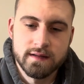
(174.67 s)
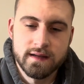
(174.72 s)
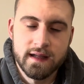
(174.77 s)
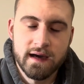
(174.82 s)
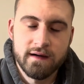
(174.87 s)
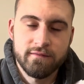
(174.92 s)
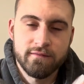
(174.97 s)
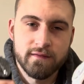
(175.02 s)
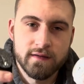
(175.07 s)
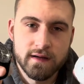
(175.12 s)

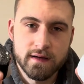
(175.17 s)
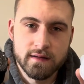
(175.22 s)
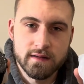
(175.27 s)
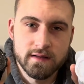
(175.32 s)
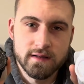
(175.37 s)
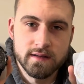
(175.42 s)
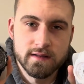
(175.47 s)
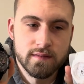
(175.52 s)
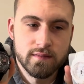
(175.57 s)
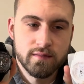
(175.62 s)

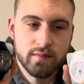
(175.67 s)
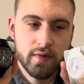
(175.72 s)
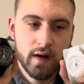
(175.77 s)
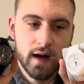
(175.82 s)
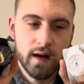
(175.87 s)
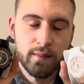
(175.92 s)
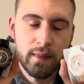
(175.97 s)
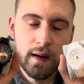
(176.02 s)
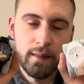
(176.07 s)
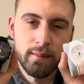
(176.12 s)
definitely
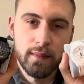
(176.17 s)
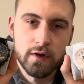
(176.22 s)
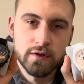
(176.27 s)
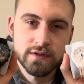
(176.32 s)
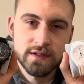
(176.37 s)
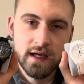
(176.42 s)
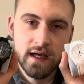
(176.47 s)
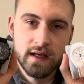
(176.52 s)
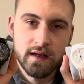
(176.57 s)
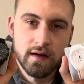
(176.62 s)
probably my
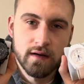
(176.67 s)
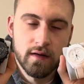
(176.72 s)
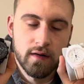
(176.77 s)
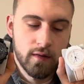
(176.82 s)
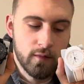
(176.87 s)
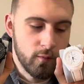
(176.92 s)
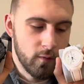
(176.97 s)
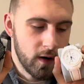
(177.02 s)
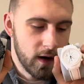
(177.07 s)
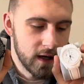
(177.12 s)
most hated
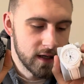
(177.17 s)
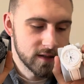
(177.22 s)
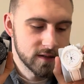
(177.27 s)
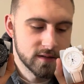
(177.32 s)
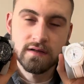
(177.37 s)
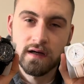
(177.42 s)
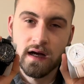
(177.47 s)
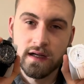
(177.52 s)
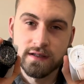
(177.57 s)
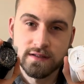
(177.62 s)
on
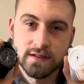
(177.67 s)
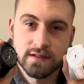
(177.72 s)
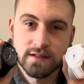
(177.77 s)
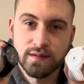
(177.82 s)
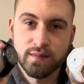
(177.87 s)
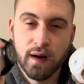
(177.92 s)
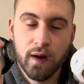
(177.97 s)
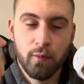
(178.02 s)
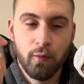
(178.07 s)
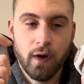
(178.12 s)
watch. I just
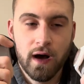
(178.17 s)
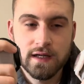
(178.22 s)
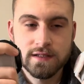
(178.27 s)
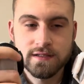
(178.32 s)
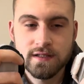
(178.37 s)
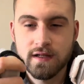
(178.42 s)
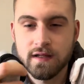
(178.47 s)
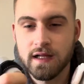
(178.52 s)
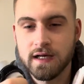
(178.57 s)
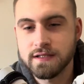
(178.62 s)
did my
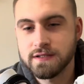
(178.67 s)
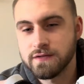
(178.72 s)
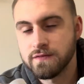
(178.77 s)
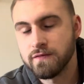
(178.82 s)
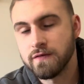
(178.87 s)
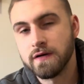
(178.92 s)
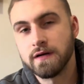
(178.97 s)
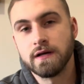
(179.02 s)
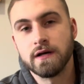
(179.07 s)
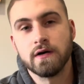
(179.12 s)
watch
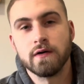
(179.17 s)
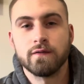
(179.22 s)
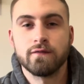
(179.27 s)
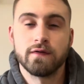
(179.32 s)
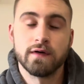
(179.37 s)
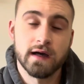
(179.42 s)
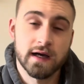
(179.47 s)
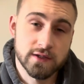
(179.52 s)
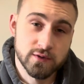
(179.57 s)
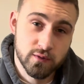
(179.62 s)
collection video.
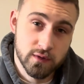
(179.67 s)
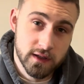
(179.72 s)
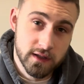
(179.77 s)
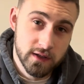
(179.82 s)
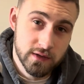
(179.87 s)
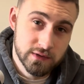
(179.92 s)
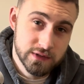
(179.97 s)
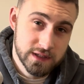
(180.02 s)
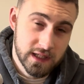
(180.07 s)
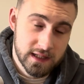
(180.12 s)
If you guys want to
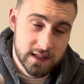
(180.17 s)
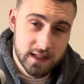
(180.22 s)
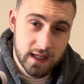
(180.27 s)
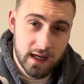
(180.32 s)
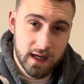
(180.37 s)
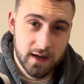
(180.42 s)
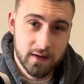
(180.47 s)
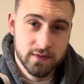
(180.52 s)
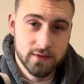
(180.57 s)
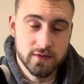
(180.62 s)
go check
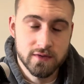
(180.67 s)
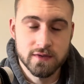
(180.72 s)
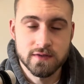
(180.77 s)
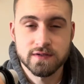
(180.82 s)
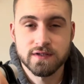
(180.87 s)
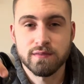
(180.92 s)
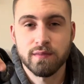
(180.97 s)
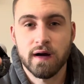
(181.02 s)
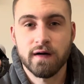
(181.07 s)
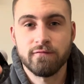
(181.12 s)
that out, you can
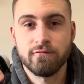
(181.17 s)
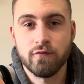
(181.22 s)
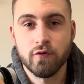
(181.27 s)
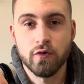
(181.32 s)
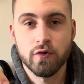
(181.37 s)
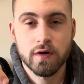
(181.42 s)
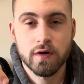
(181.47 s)
see my full